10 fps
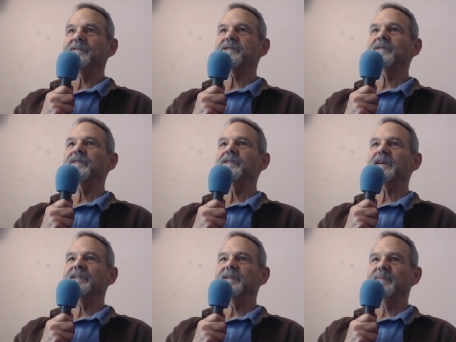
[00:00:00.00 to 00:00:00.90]
So if you look
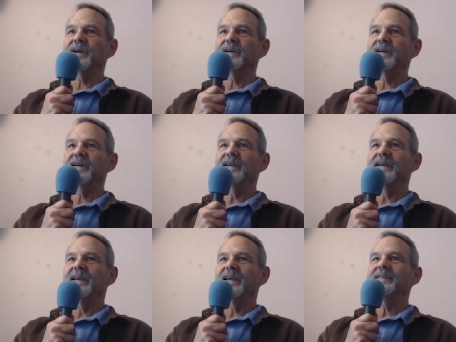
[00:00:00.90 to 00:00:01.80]
in the mirror
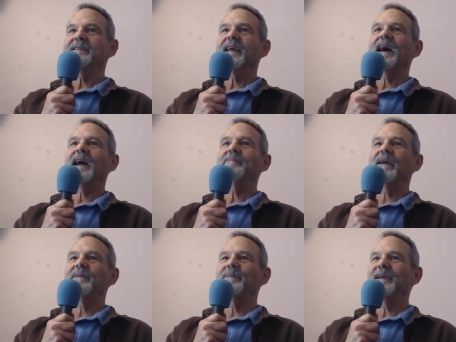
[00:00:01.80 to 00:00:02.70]
and say, hi,
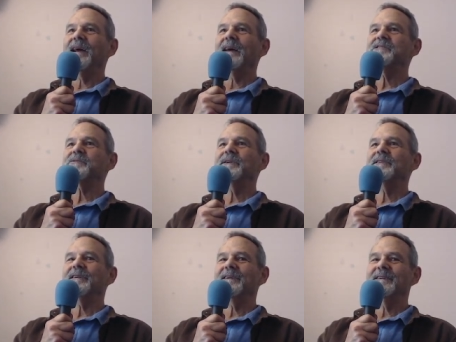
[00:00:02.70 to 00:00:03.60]
baby, hi,
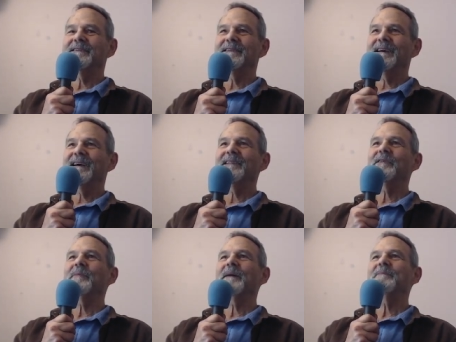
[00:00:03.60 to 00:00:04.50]
sweetheart, hello,
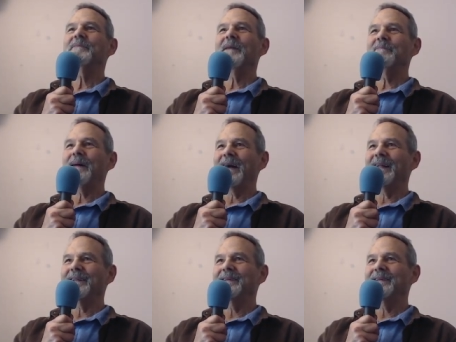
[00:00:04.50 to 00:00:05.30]
my pal,